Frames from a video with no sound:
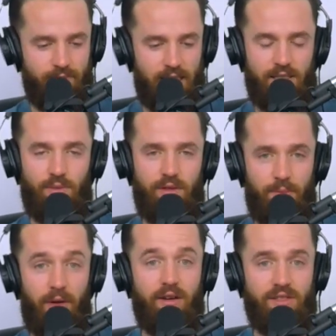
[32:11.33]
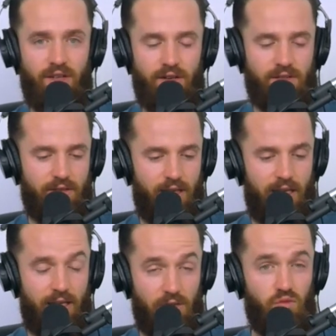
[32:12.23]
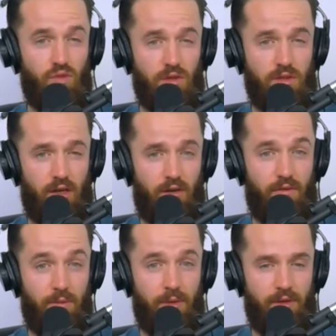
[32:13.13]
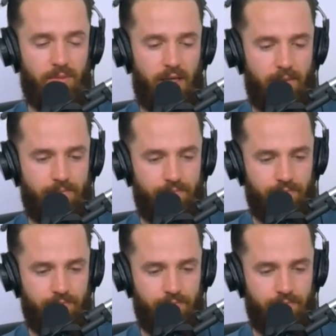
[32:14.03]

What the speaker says: This is where the party starts. Gets real started for the bearded man.